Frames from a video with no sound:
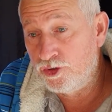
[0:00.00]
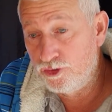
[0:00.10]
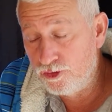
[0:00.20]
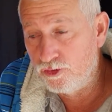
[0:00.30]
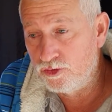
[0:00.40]

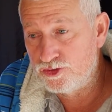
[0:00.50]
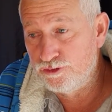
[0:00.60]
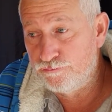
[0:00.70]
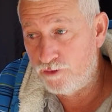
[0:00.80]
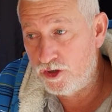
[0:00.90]
Google
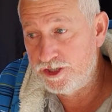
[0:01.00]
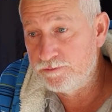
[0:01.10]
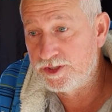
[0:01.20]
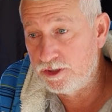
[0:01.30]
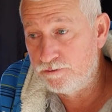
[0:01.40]
to find
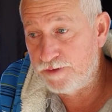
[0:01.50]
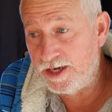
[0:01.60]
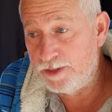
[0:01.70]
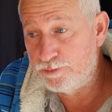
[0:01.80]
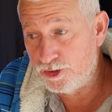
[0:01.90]
himself
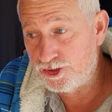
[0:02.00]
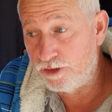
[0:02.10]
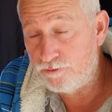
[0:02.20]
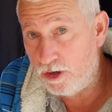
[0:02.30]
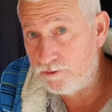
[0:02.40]
a Peugeot
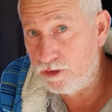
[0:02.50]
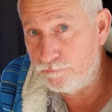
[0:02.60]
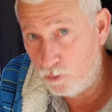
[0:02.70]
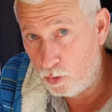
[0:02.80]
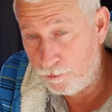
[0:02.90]

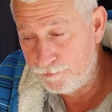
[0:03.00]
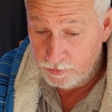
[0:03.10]
504.